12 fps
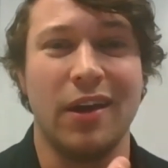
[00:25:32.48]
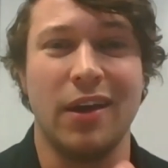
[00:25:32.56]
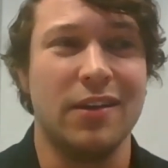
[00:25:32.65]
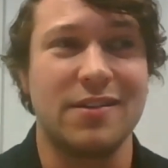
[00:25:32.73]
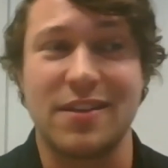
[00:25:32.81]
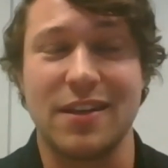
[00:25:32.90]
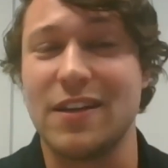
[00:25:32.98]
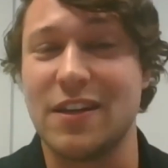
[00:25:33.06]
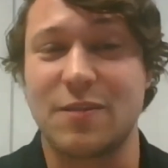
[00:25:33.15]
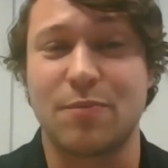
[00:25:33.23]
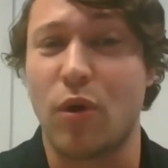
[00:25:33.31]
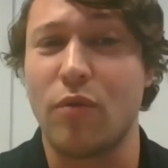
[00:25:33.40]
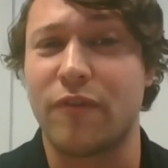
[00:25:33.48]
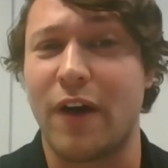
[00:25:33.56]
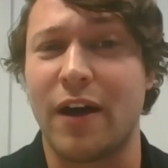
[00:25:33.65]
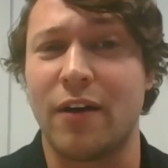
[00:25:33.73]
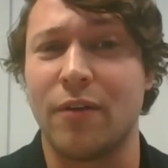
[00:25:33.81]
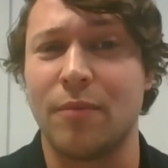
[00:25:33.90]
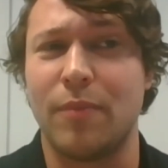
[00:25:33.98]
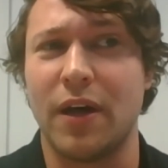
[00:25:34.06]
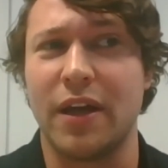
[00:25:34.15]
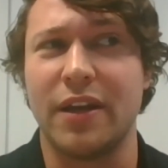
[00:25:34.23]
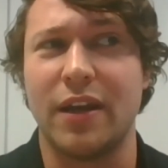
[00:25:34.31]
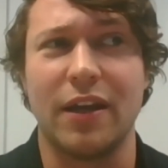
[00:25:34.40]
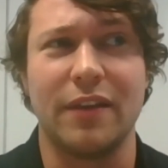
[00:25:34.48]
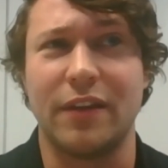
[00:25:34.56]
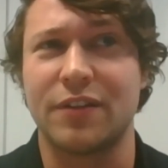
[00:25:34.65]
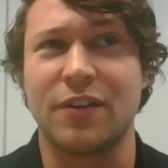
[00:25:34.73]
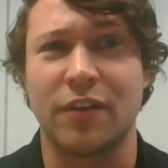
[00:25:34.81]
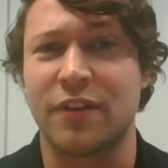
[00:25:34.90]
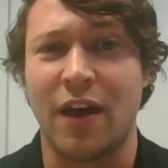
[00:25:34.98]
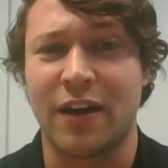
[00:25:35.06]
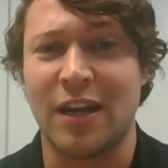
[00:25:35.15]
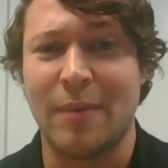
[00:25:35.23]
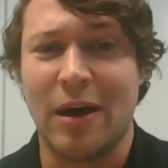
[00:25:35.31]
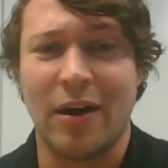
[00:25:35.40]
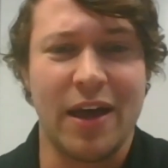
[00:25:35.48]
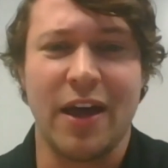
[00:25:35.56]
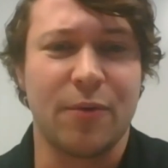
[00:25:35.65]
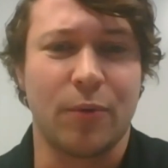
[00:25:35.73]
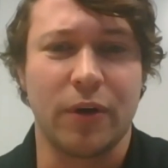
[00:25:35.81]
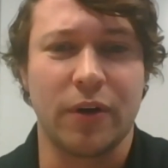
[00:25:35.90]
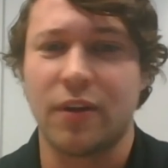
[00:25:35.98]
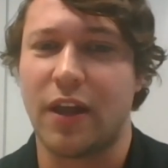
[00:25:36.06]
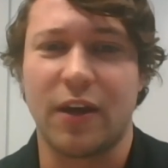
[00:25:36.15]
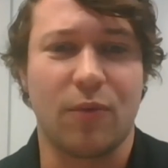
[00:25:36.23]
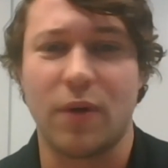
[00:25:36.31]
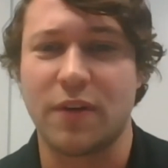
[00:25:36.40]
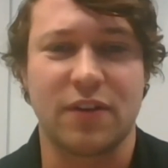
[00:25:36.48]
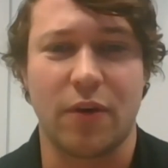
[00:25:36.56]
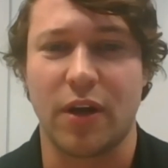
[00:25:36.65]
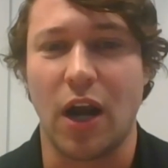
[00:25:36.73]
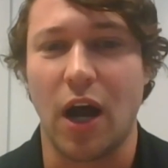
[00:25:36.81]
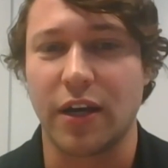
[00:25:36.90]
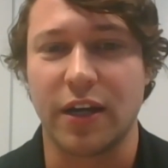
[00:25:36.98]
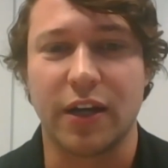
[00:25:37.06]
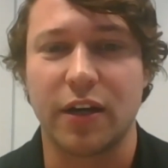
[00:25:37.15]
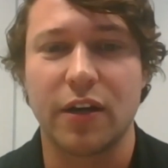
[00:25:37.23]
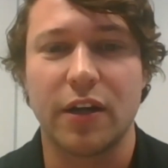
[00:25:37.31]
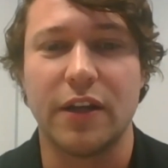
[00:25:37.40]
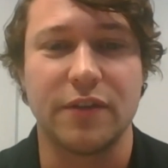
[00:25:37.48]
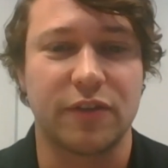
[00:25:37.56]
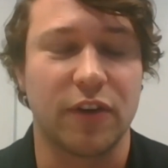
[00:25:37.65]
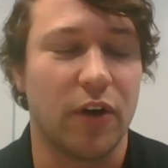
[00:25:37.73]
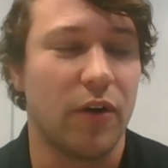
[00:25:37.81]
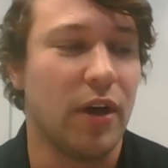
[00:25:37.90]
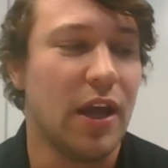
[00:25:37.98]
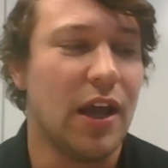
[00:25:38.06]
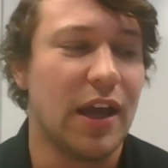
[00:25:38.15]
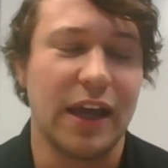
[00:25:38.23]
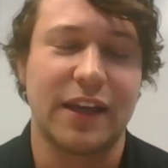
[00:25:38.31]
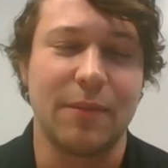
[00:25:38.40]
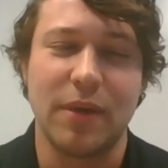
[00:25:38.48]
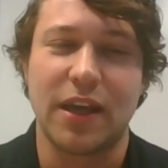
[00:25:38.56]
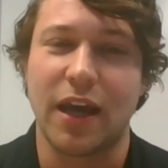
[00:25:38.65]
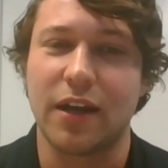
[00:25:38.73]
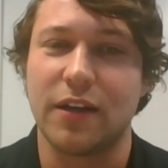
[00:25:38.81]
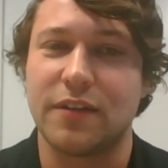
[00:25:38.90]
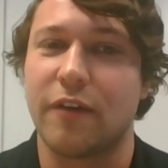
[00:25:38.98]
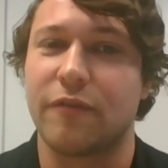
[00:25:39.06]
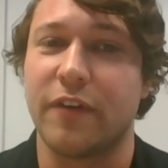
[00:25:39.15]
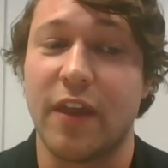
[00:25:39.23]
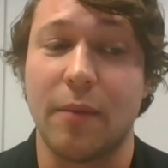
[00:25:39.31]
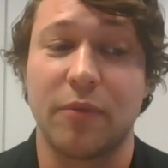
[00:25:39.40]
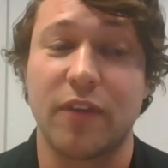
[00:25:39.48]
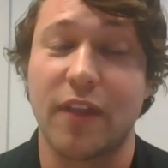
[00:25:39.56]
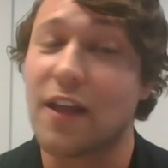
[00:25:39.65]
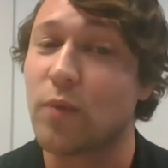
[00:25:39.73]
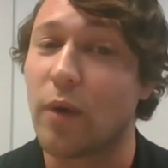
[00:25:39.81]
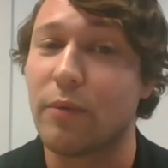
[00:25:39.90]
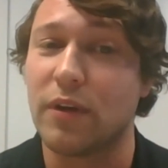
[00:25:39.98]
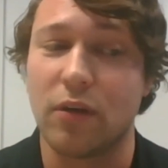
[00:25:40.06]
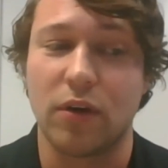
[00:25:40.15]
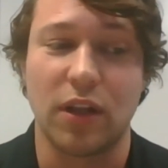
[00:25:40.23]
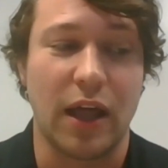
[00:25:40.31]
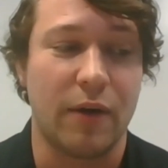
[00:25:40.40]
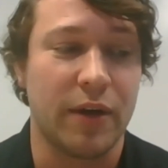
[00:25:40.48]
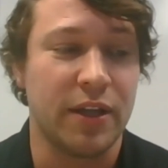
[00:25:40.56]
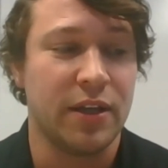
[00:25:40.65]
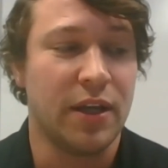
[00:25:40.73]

Cindy's profile, but they're all talking about Edward. Like, what's going on here? And so it can be kind of tough for them. So that's why we don't allow it.